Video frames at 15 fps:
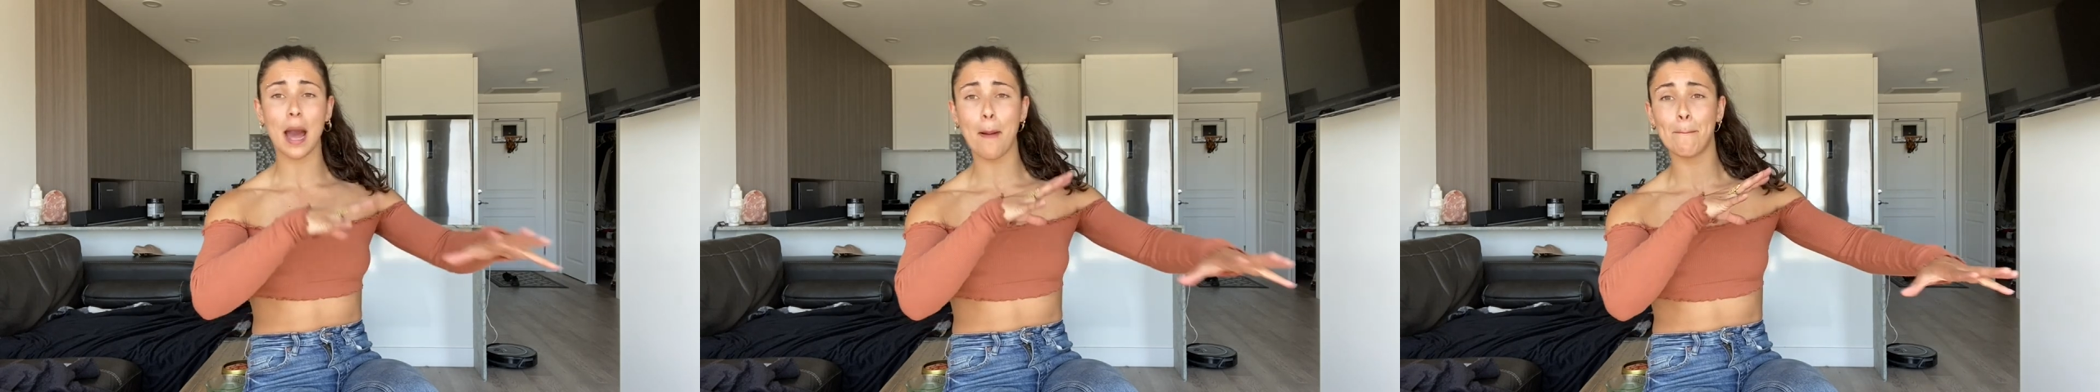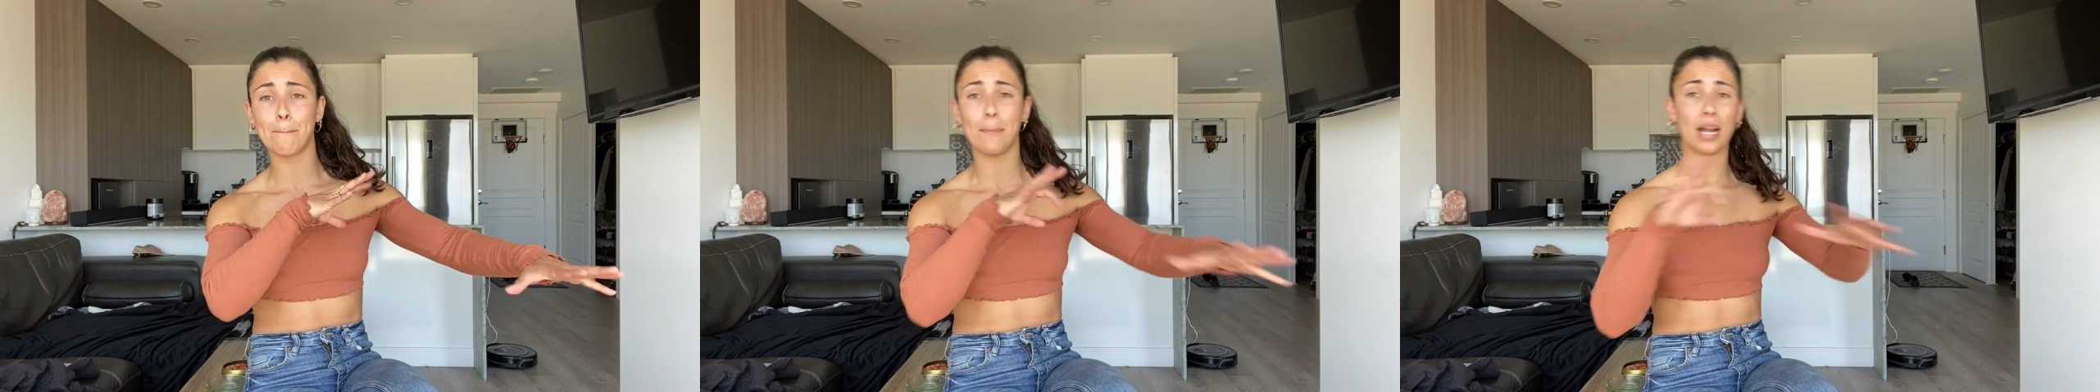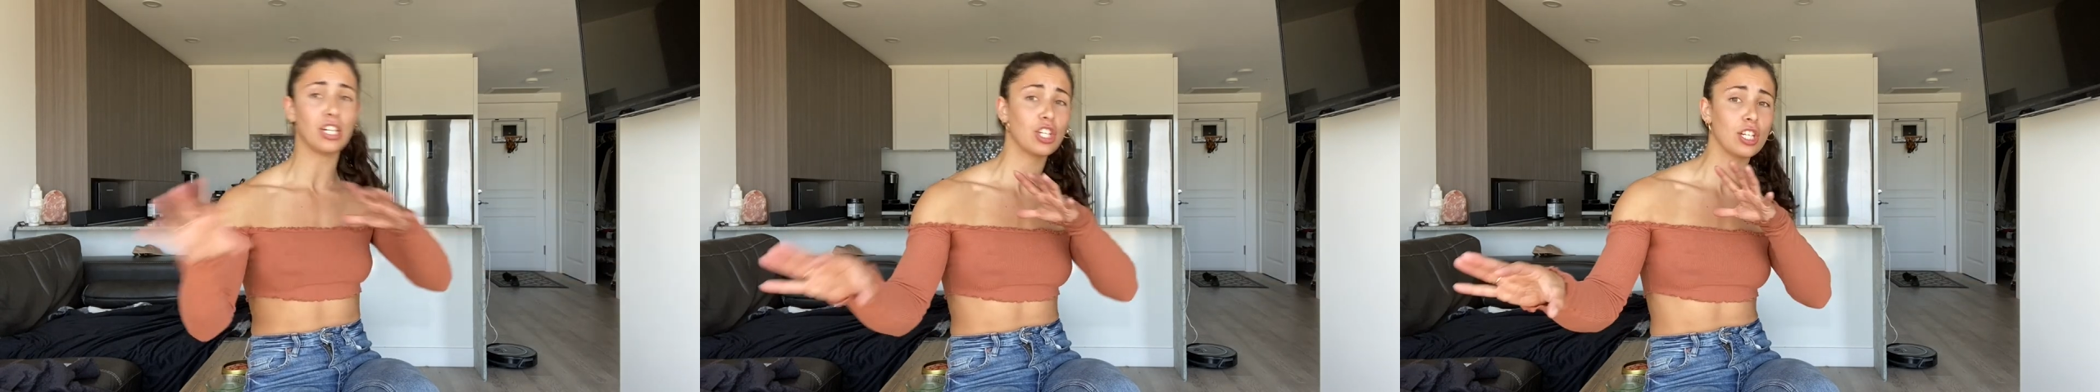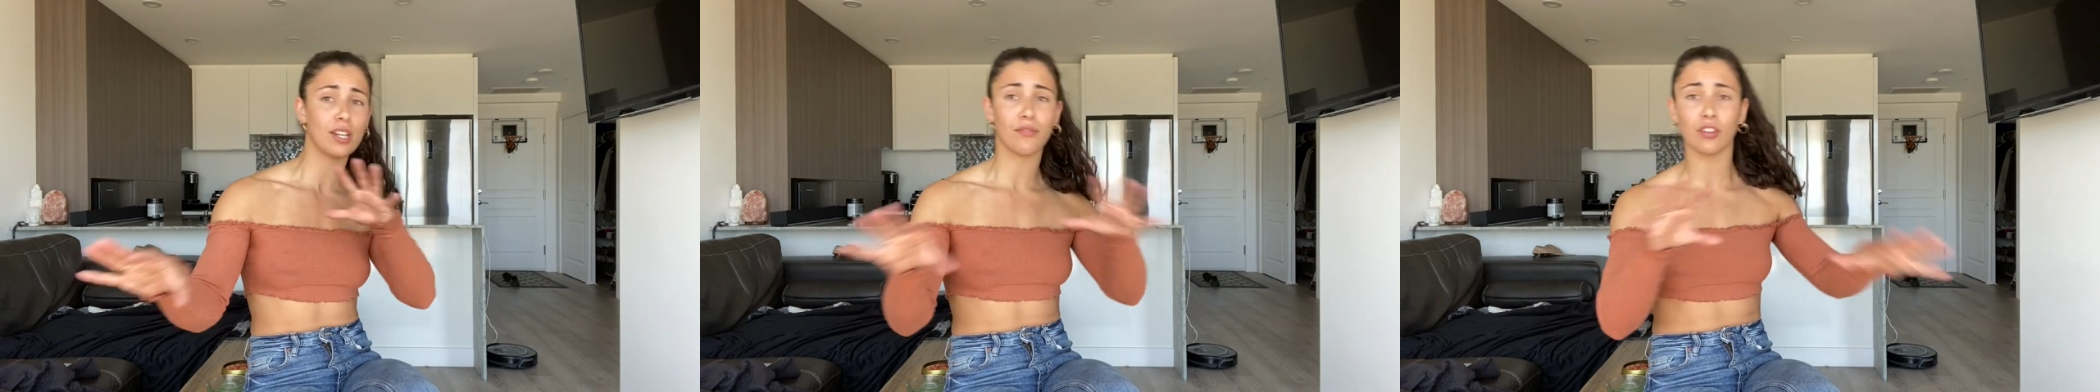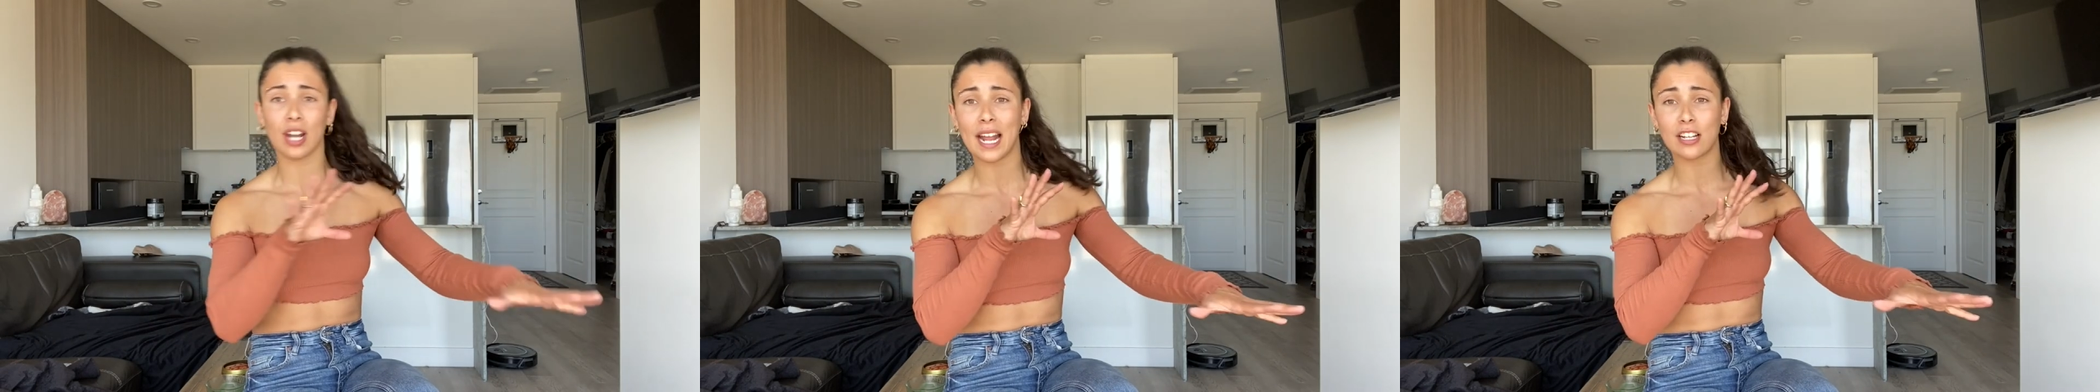a bunch of
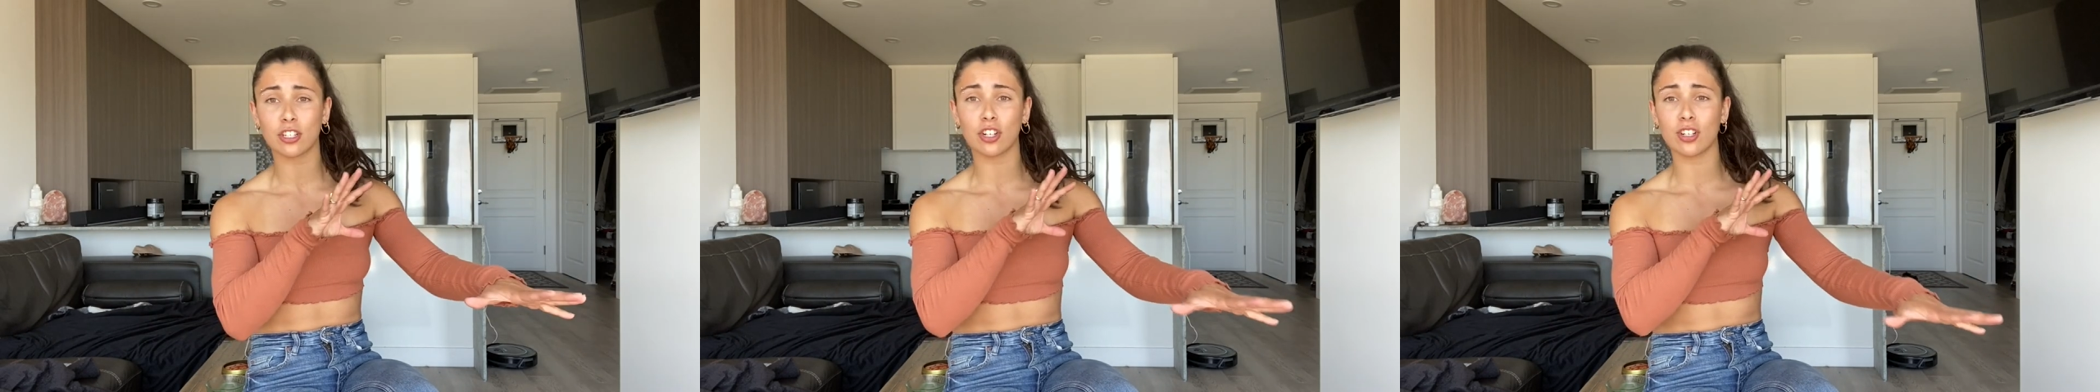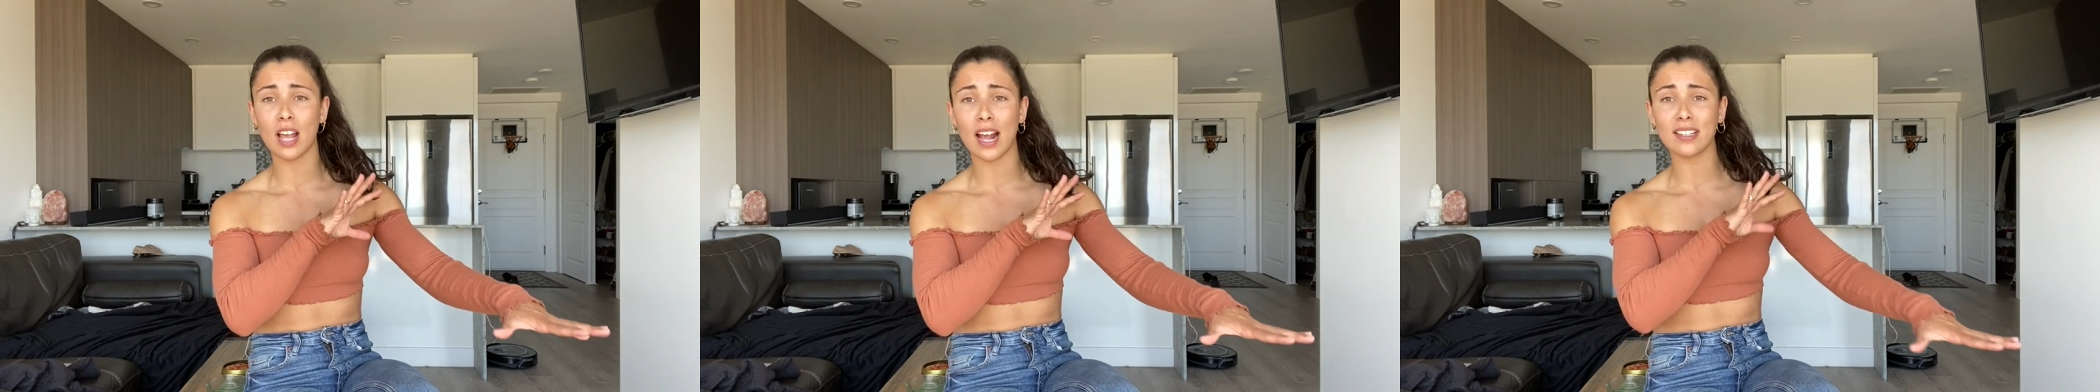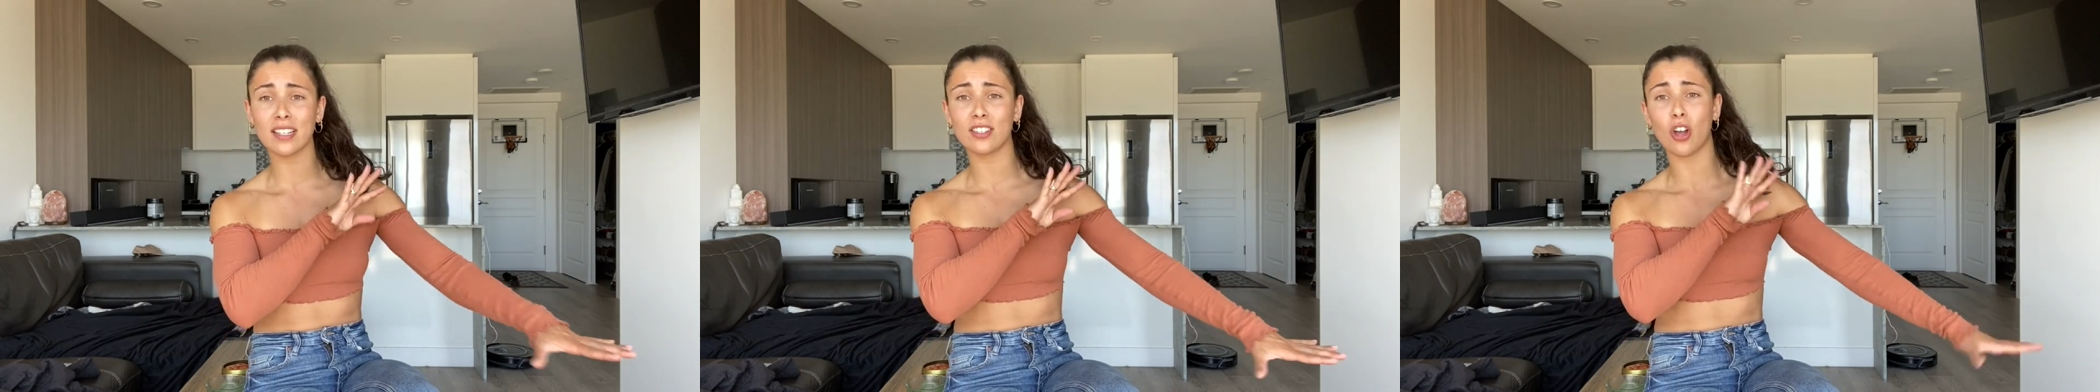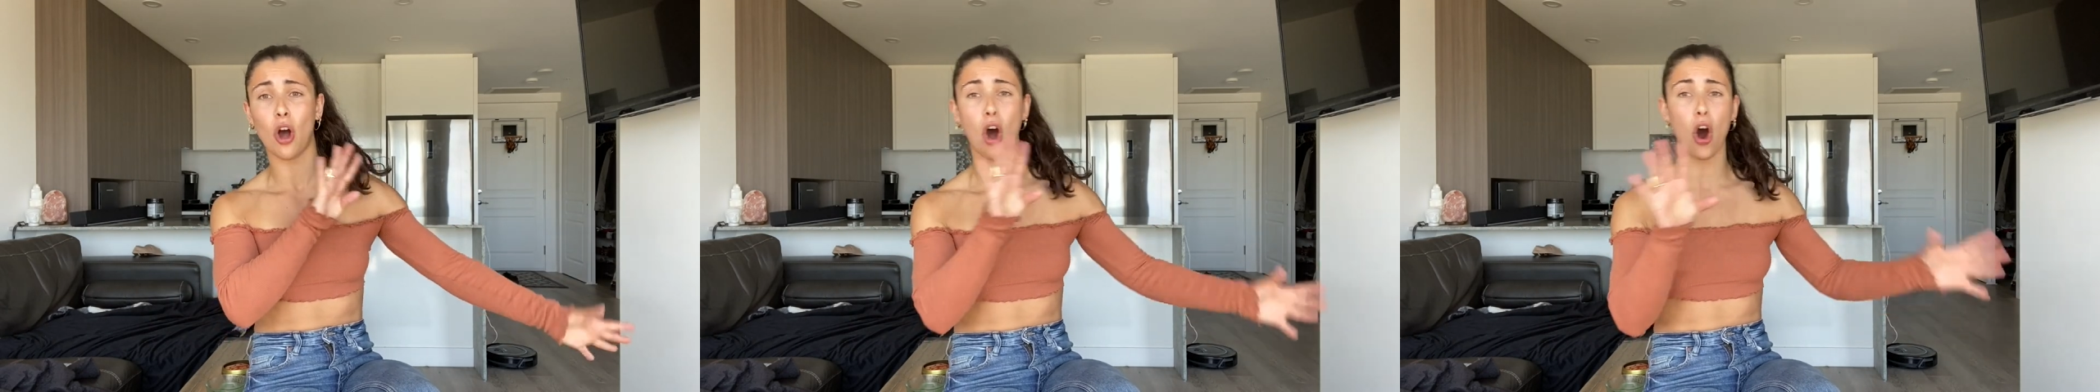different exercises